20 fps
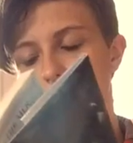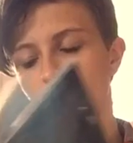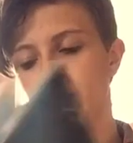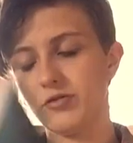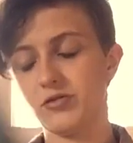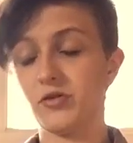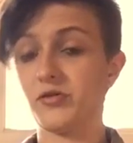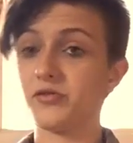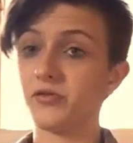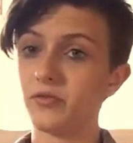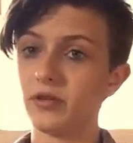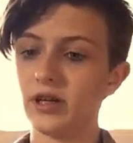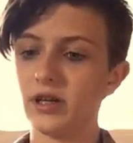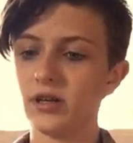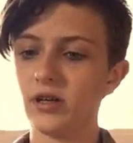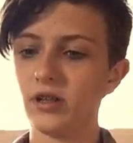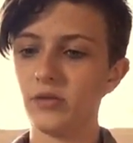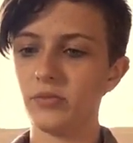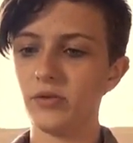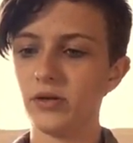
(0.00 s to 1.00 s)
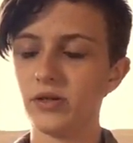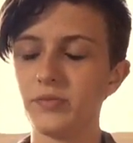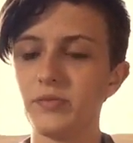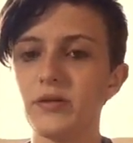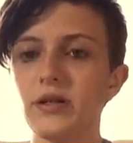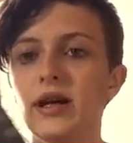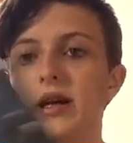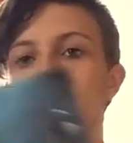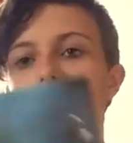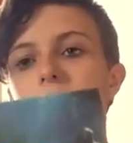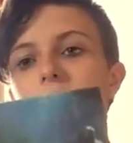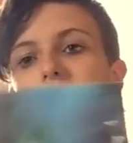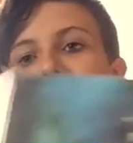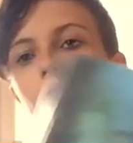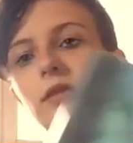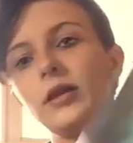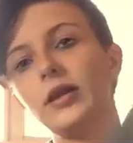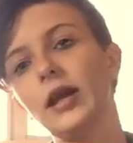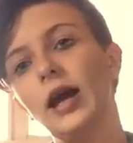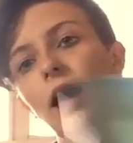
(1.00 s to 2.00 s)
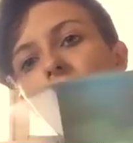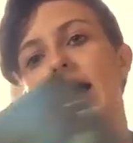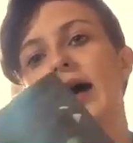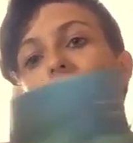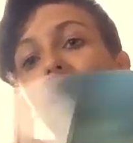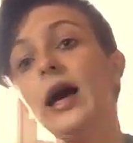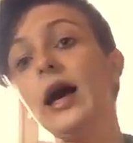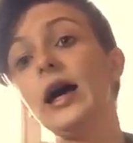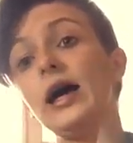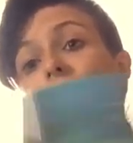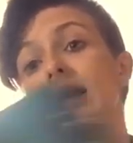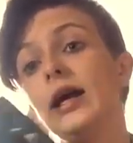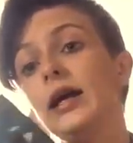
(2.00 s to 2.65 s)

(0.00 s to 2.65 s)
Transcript: know, I was also reading other books, but now I got